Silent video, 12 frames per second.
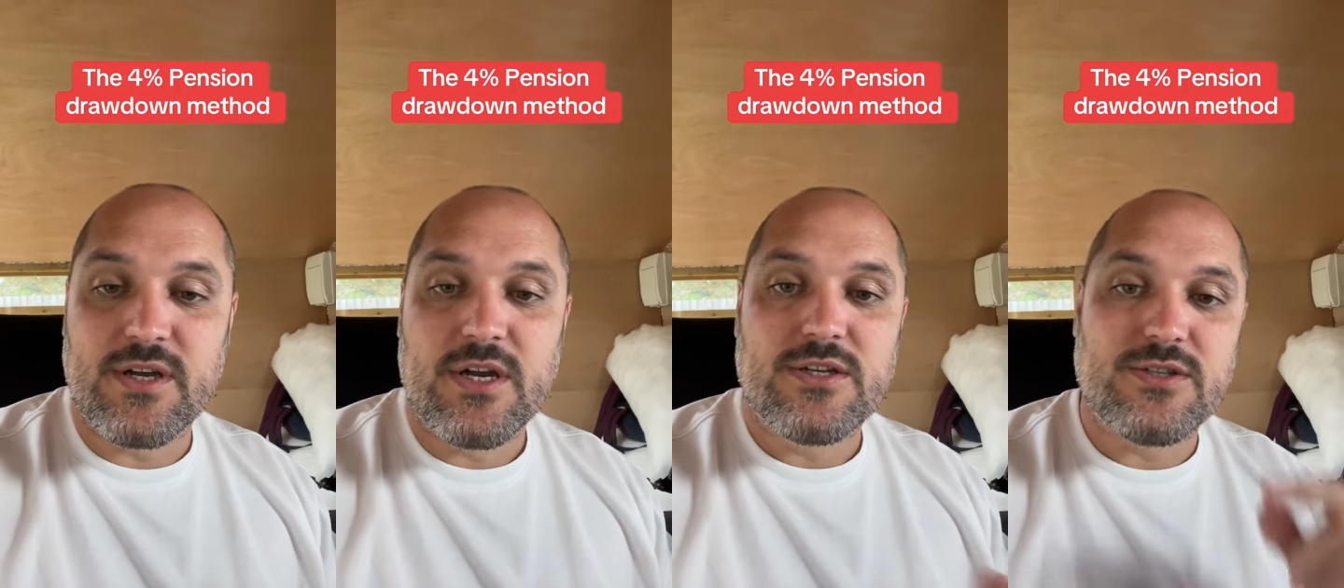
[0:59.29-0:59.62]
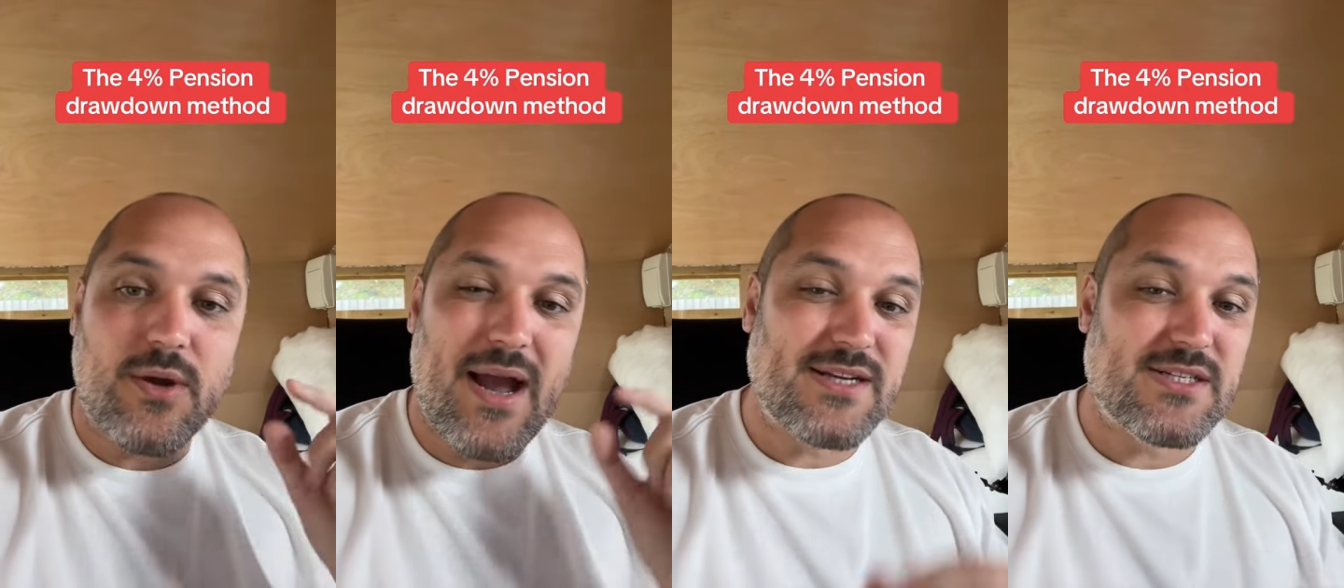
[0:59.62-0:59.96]
So
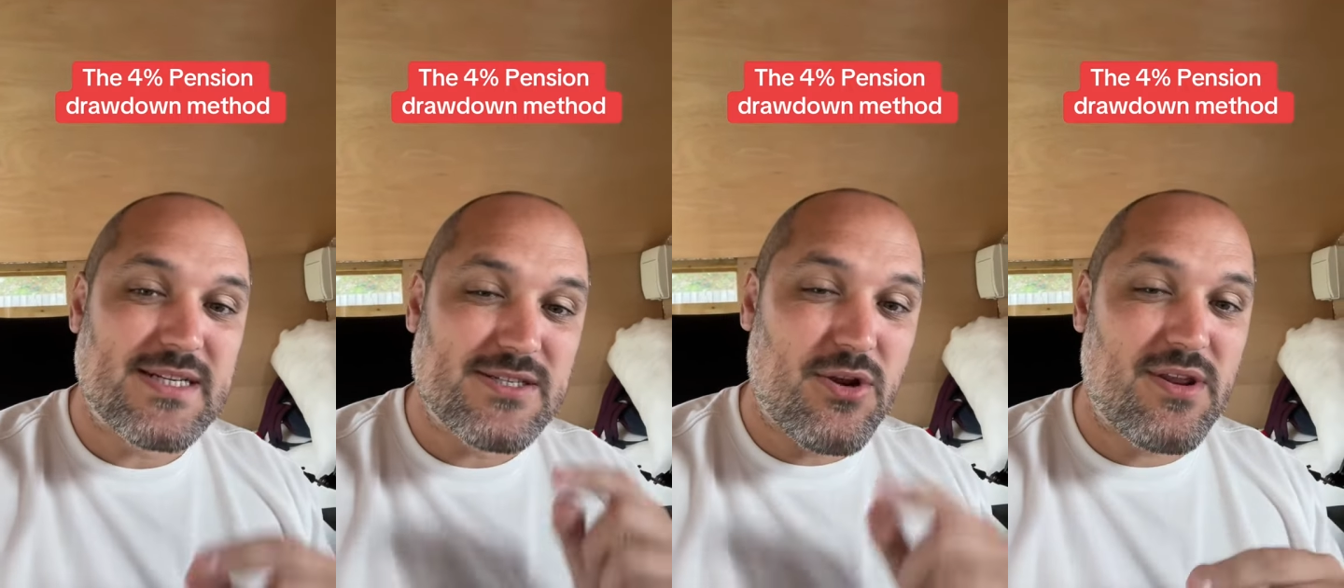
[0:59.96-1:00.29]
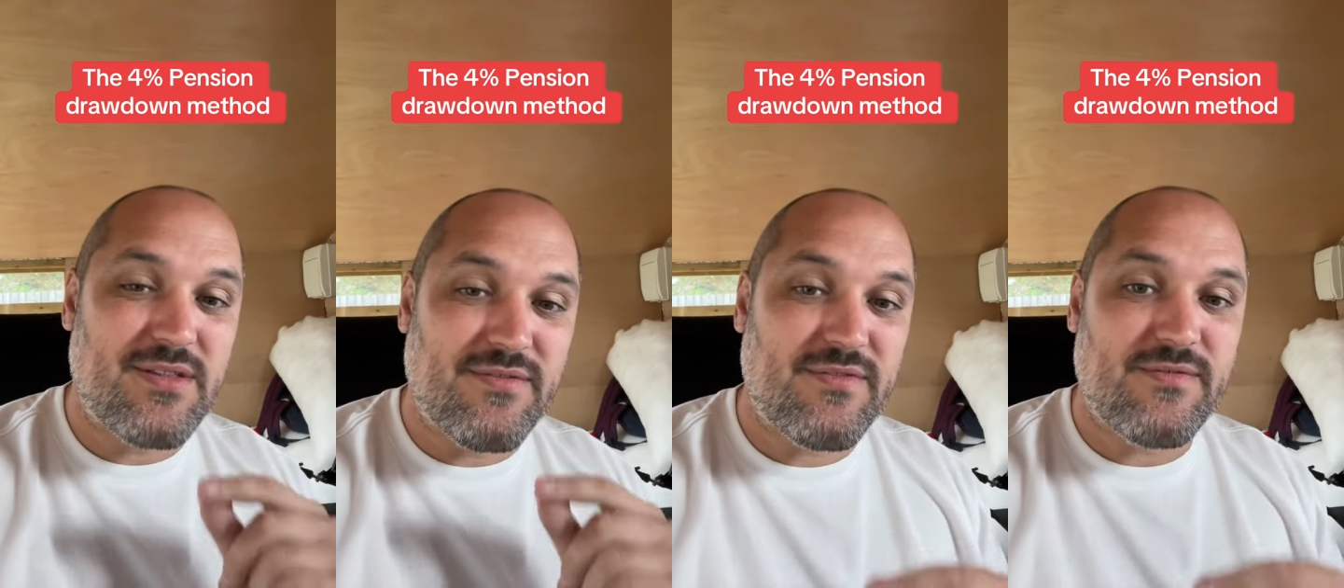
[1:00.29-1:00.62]
actually, it's only
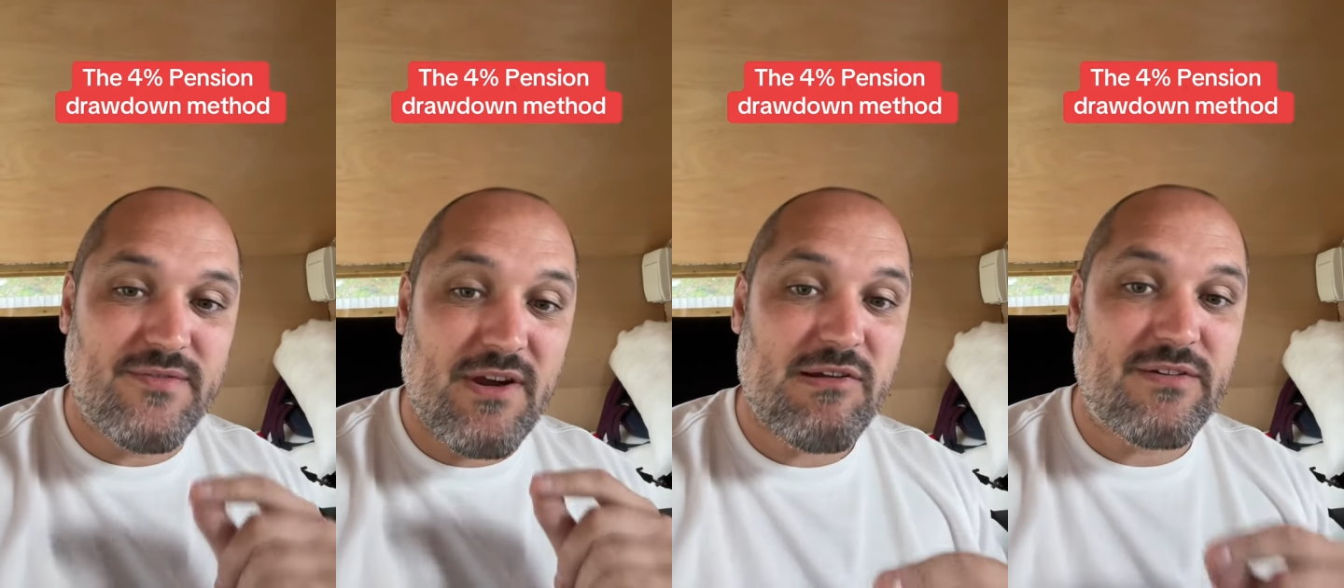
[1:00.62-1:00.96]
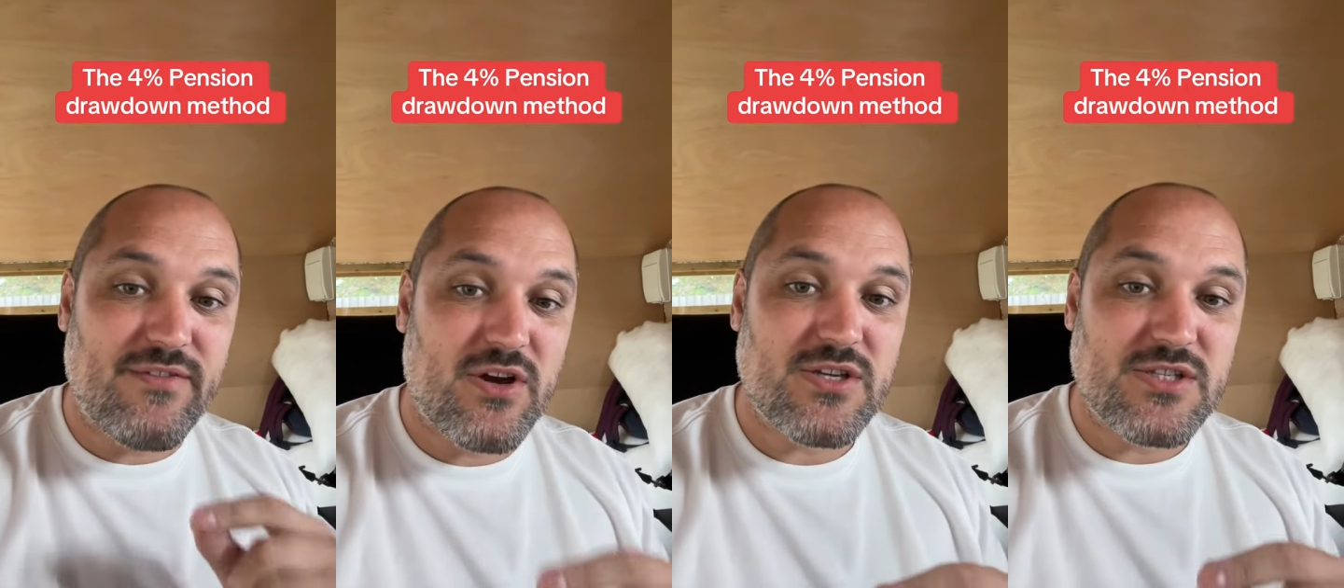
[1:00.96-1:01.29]
the very
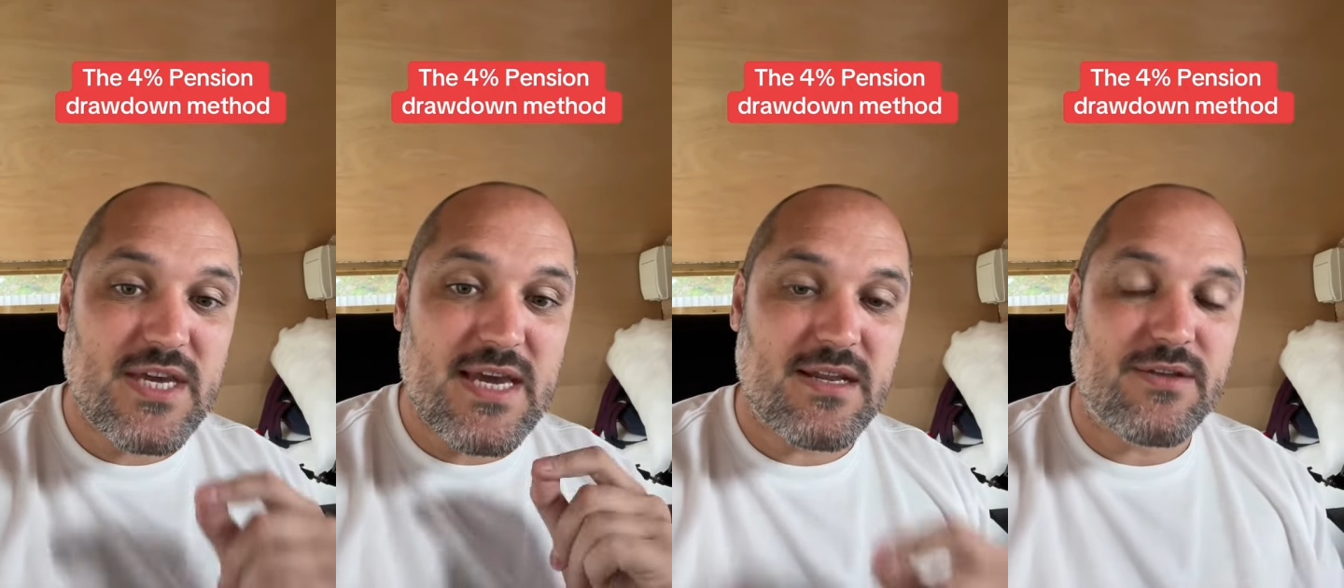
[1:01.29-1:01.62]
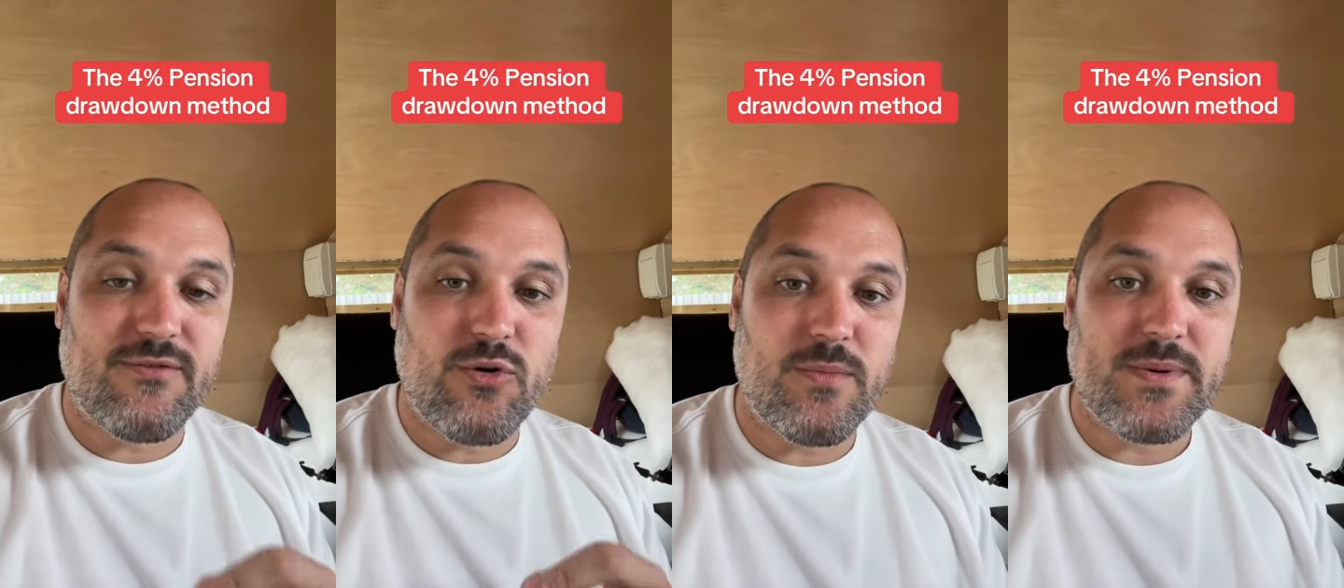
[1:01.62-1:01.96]
first year that's
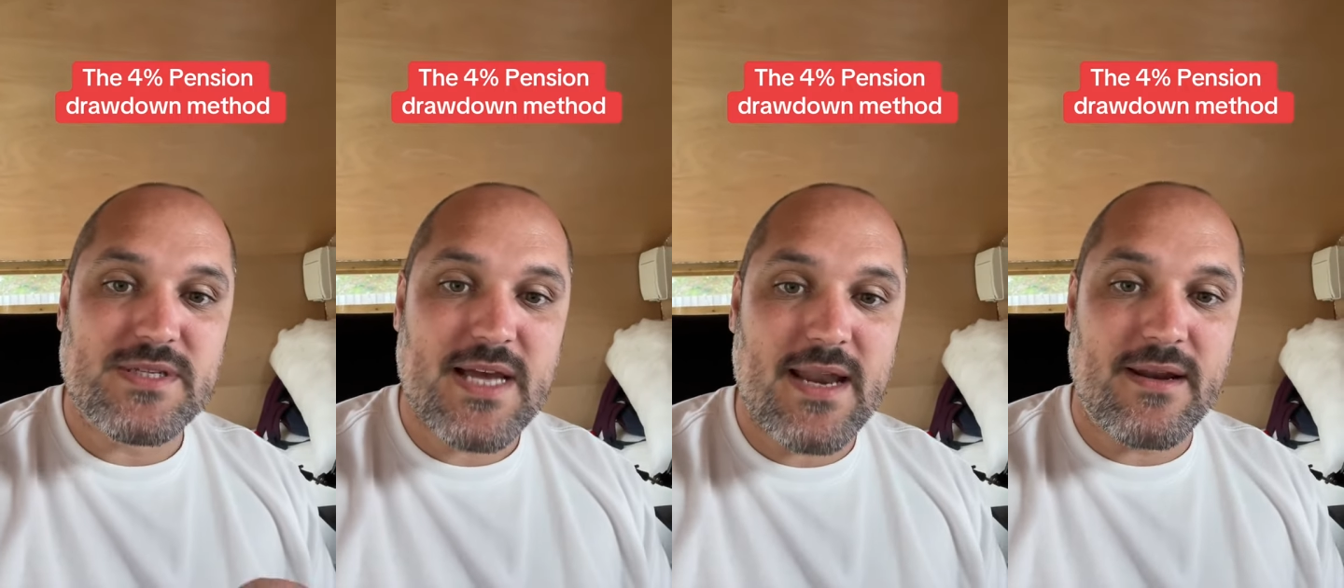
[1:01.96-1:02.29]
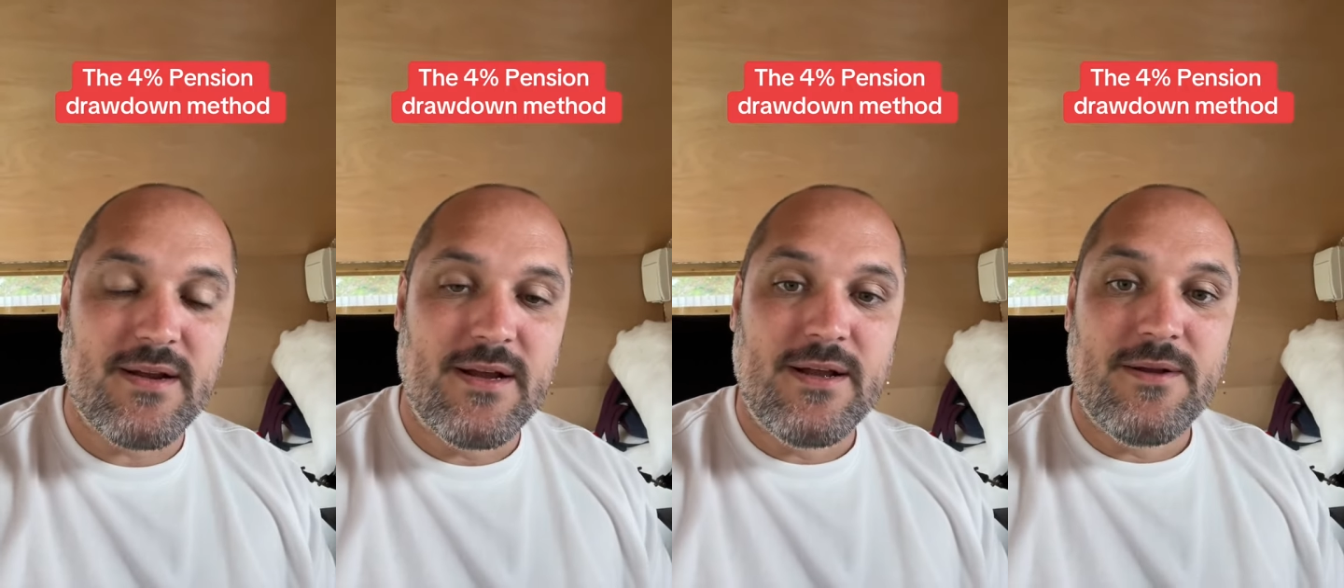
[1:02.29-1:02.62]
4%.
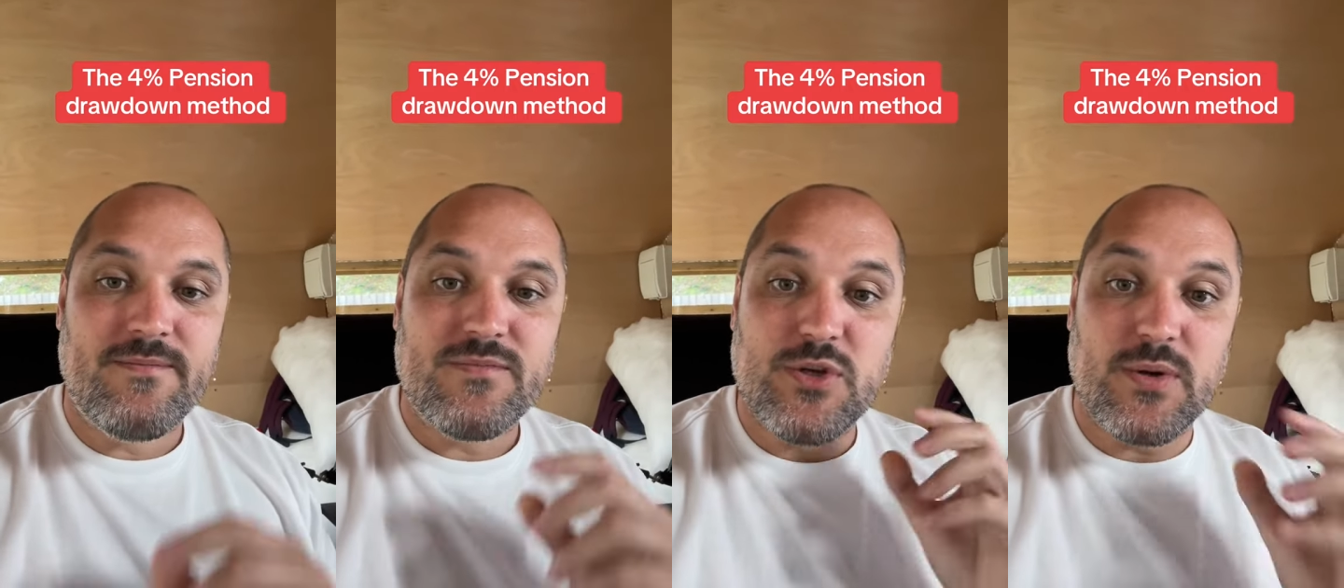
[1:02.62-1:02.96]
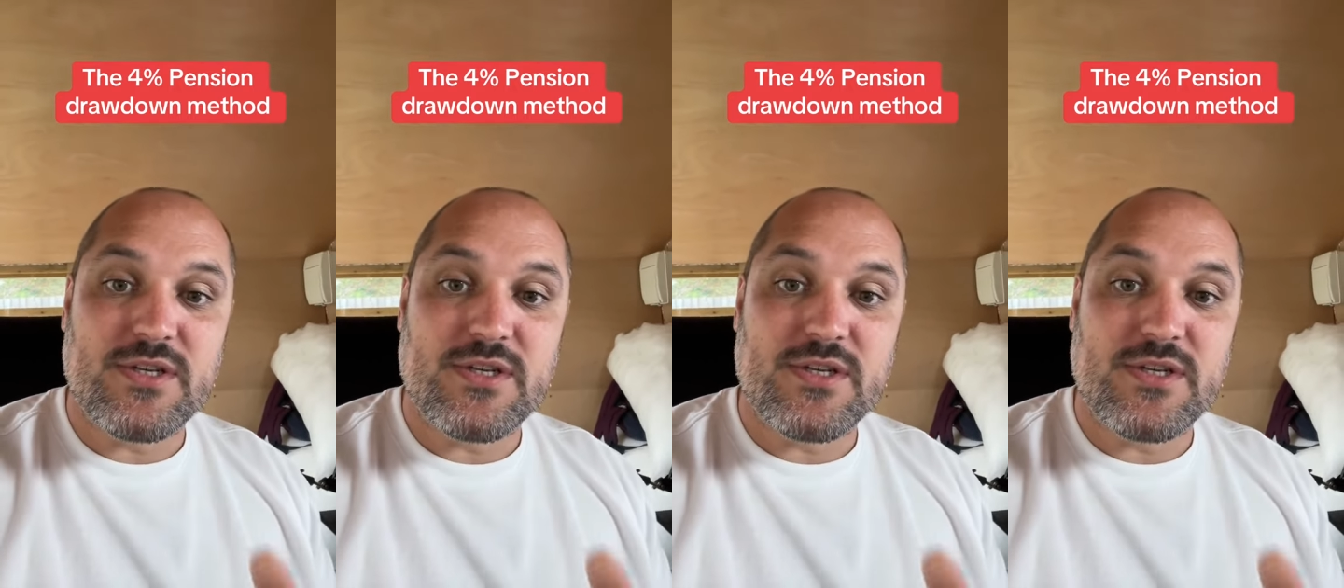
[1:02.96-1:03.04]
So it